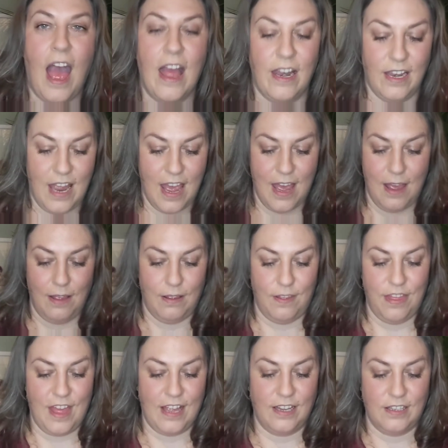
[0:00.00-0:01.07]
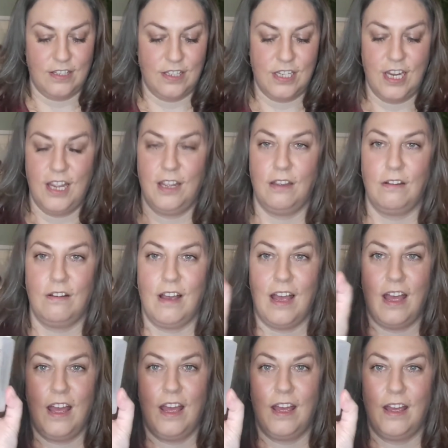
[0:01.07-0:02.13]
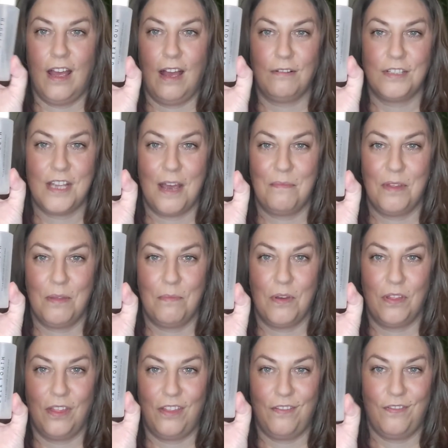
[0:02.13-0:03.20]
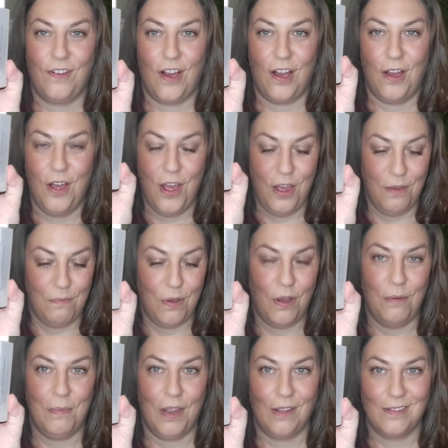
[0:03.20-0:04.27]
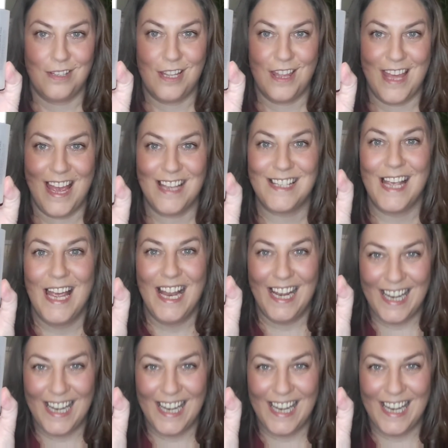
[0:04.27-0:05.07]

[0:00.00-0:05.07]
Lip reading: And thanks to our time of the month for putting me onto this,